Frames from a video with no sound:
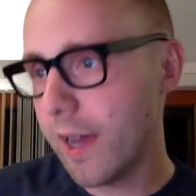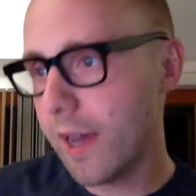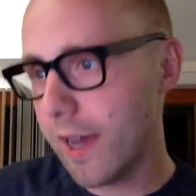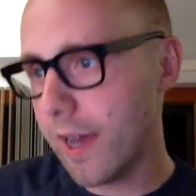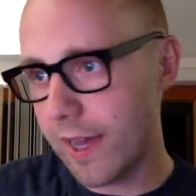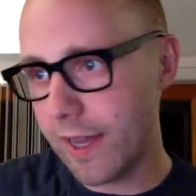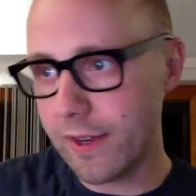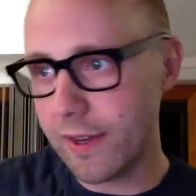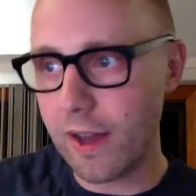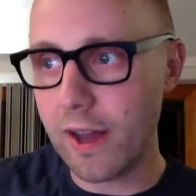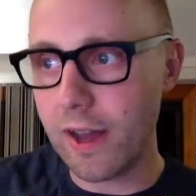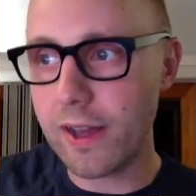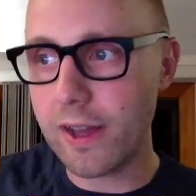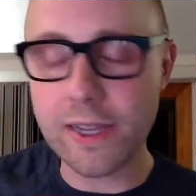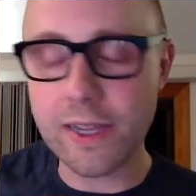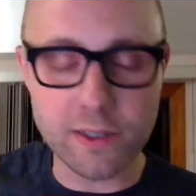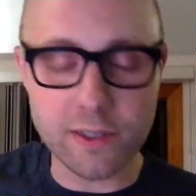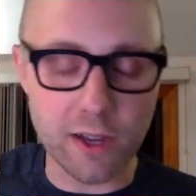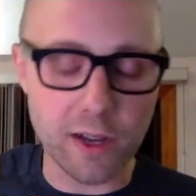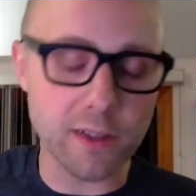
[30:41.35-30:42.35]
and
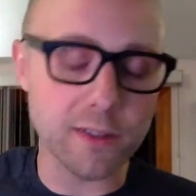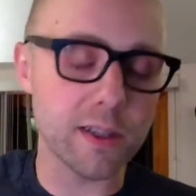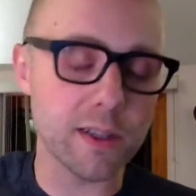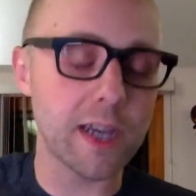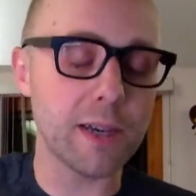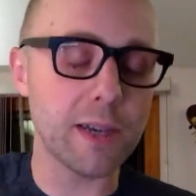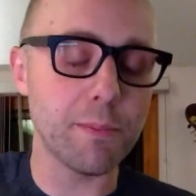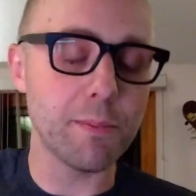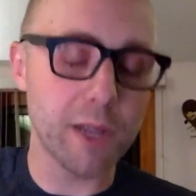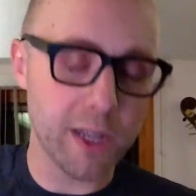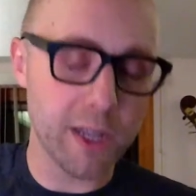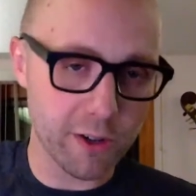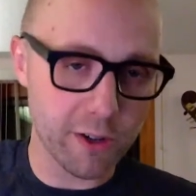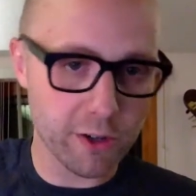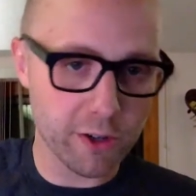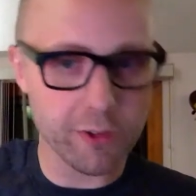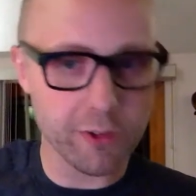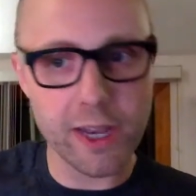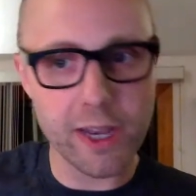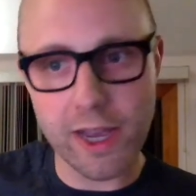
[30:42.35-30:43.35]
it does a Meteor
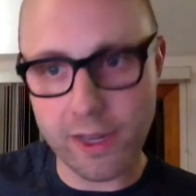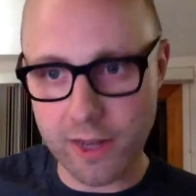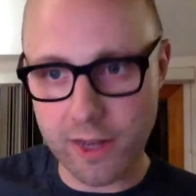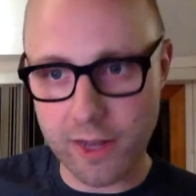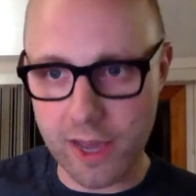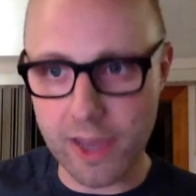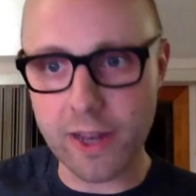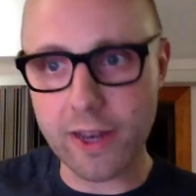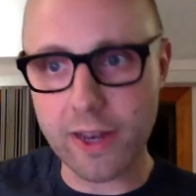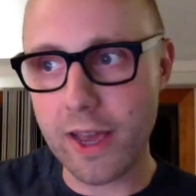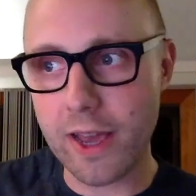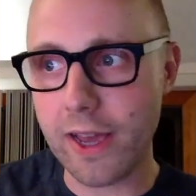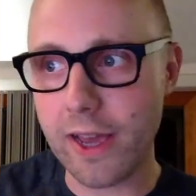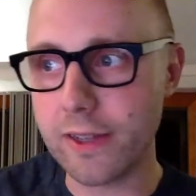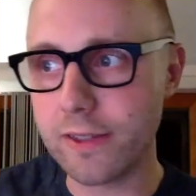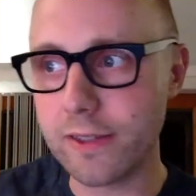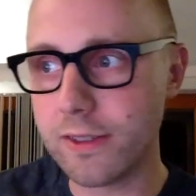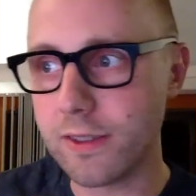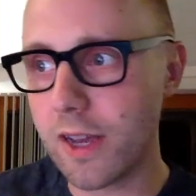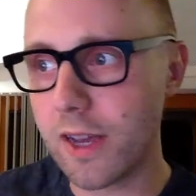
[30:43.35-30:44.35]
create and
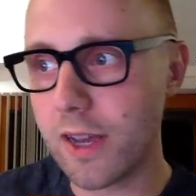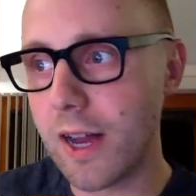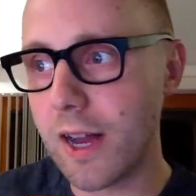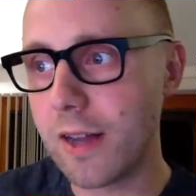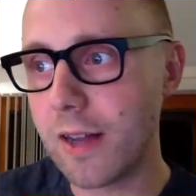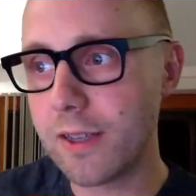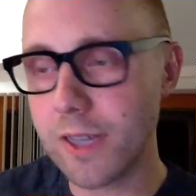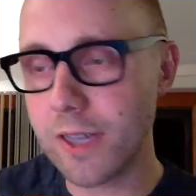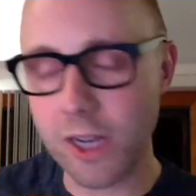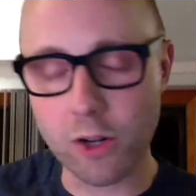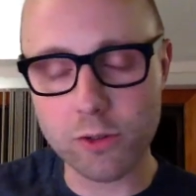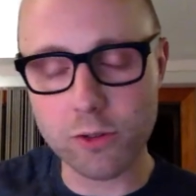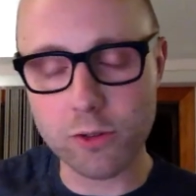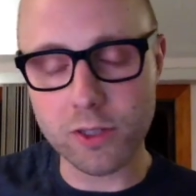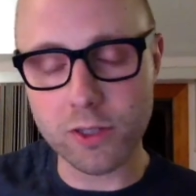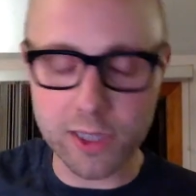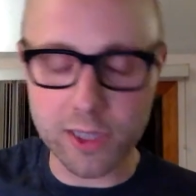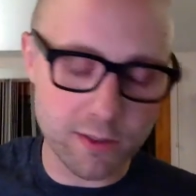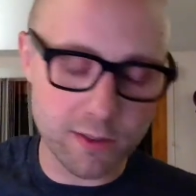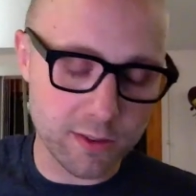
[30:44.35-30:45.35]

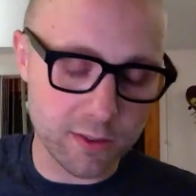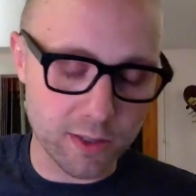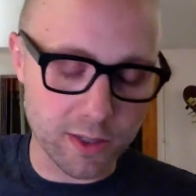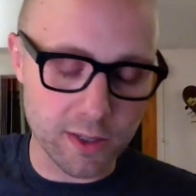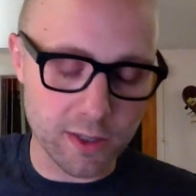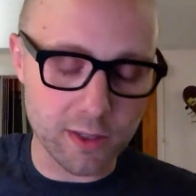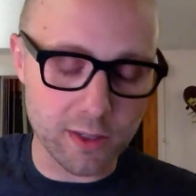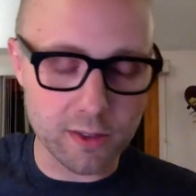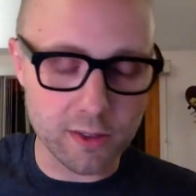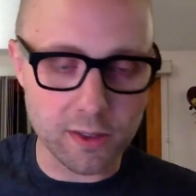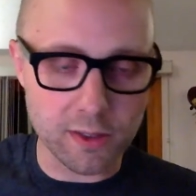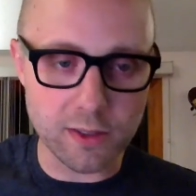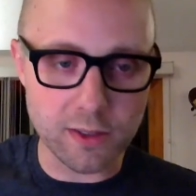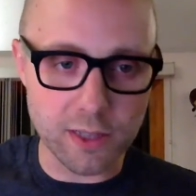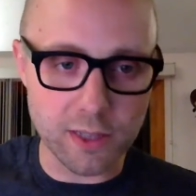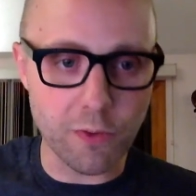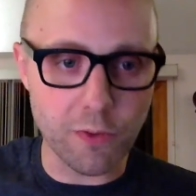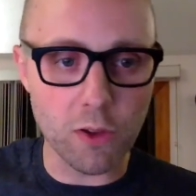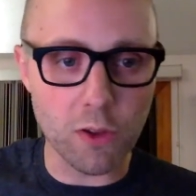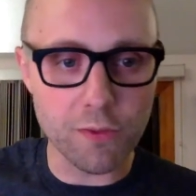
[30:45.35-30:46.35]
deletes the
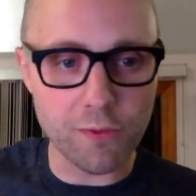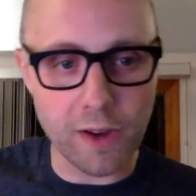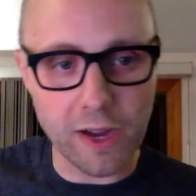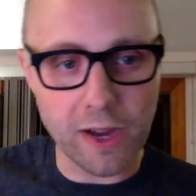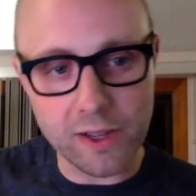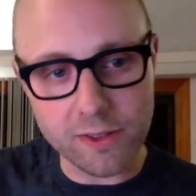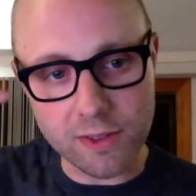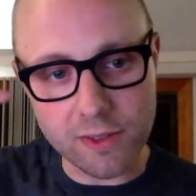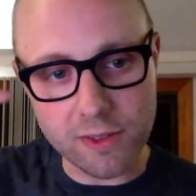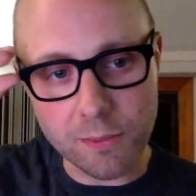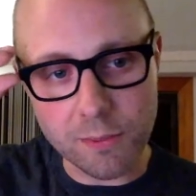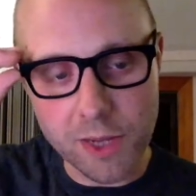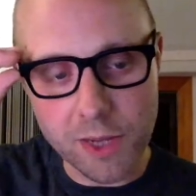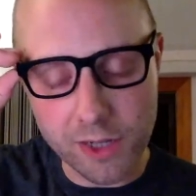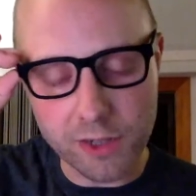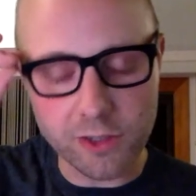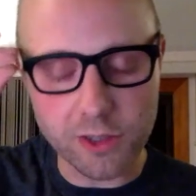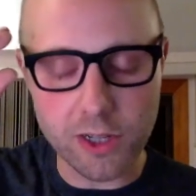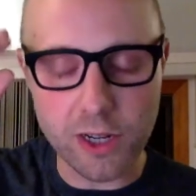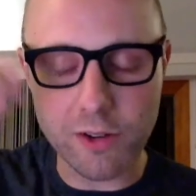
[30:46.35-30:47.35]
default files that
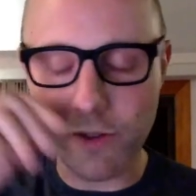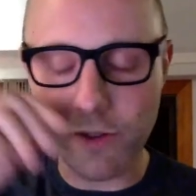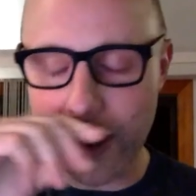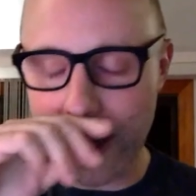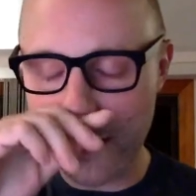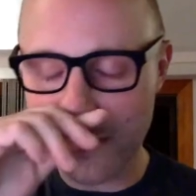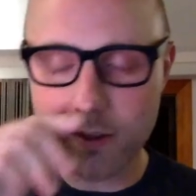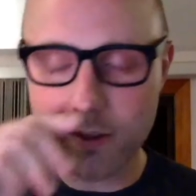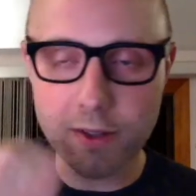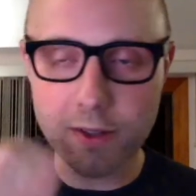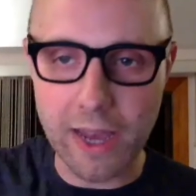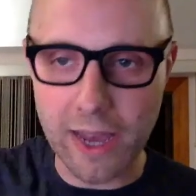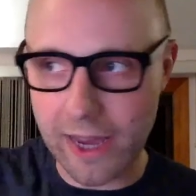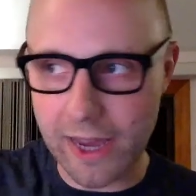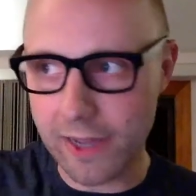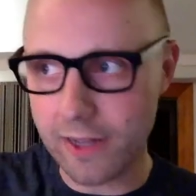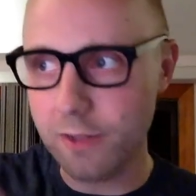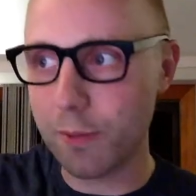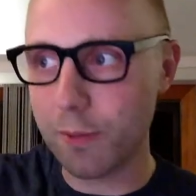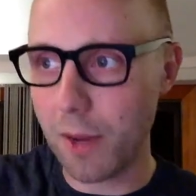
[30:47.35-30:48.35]
Meteor generates
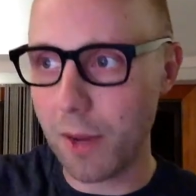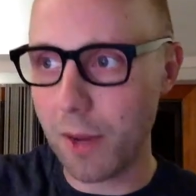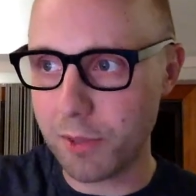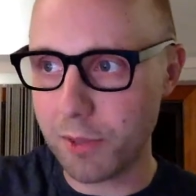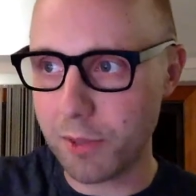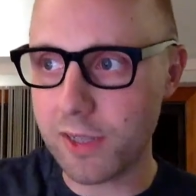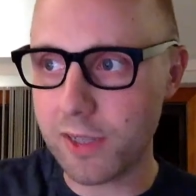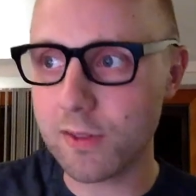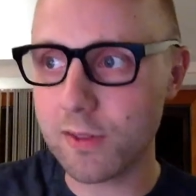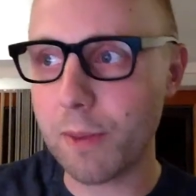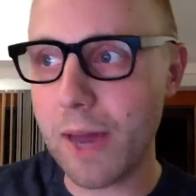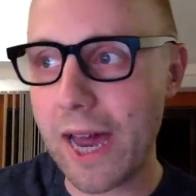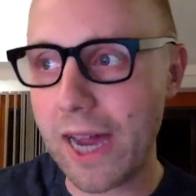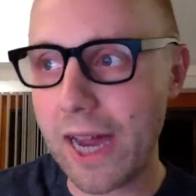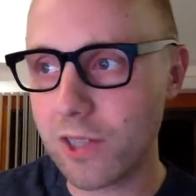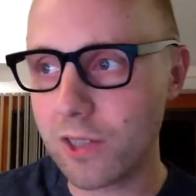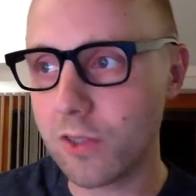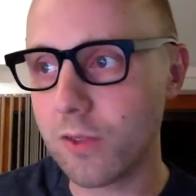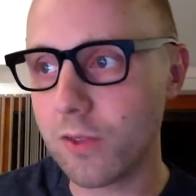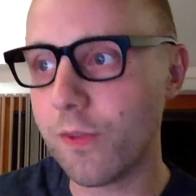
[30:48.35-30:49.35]
and populates the
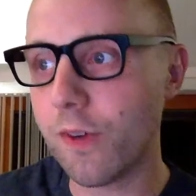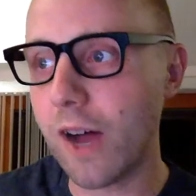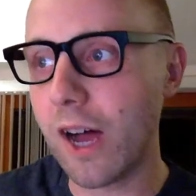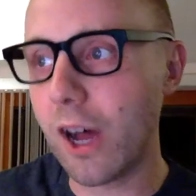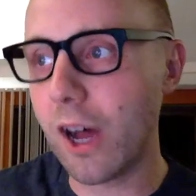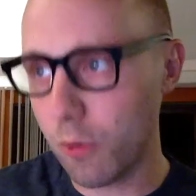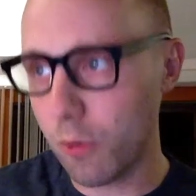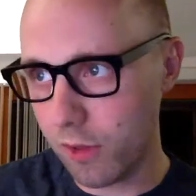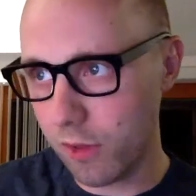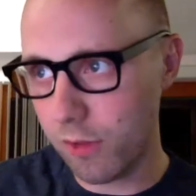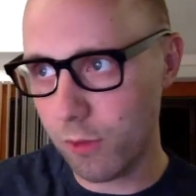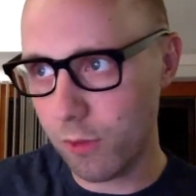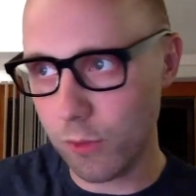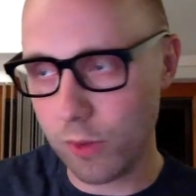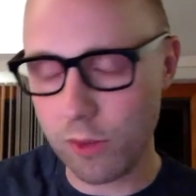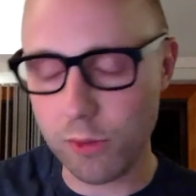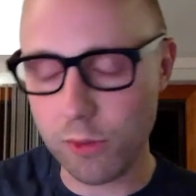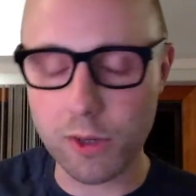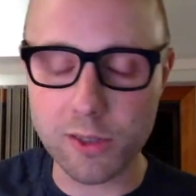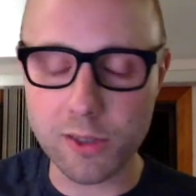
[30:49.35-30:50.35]
packages file with
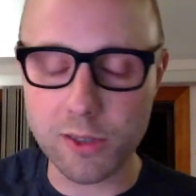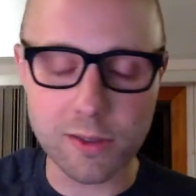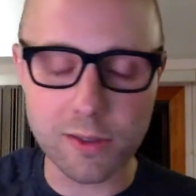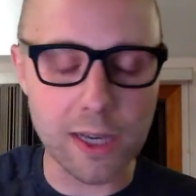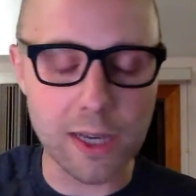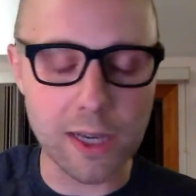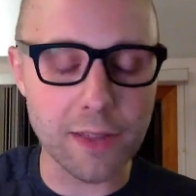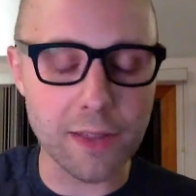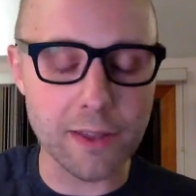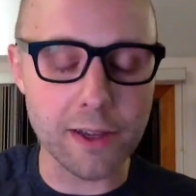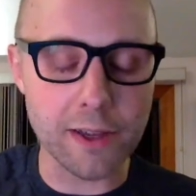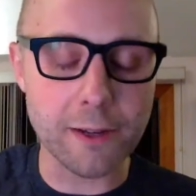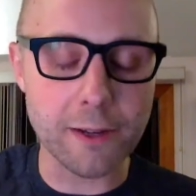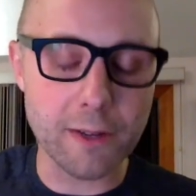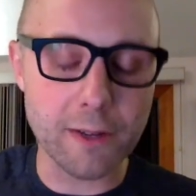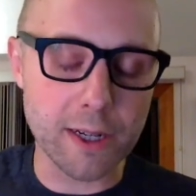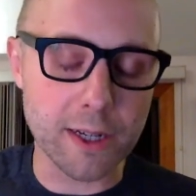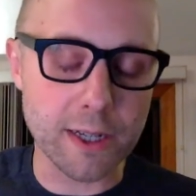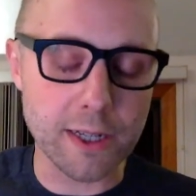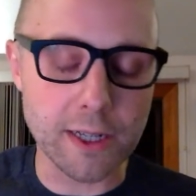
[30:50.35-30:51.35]
what you see on the
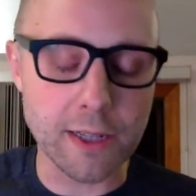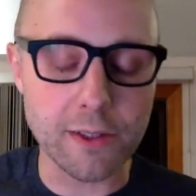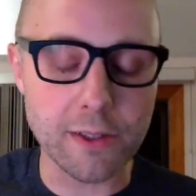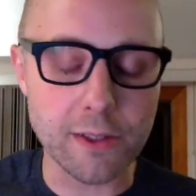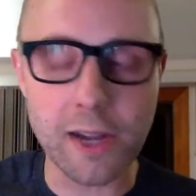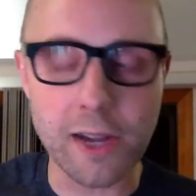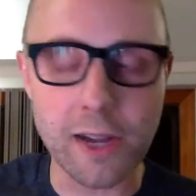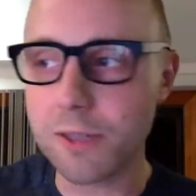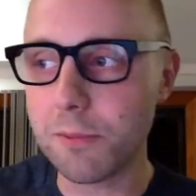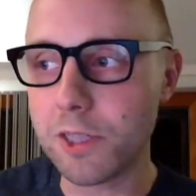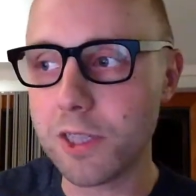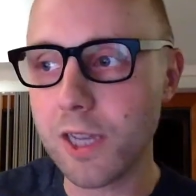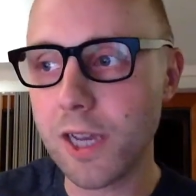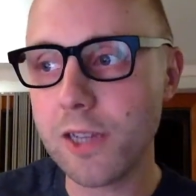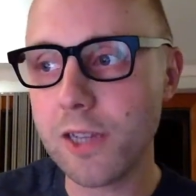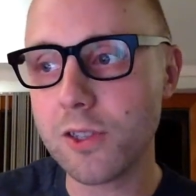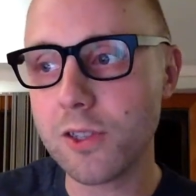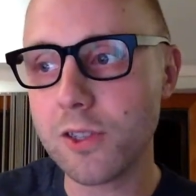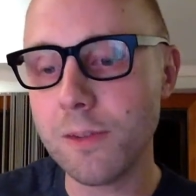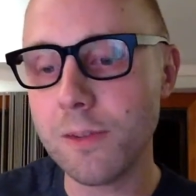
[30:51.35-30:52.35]
in the
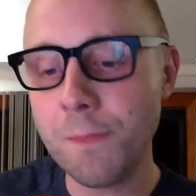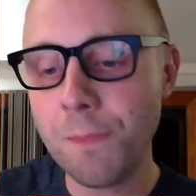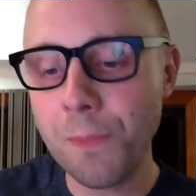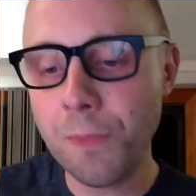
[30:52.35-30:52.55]
documentation.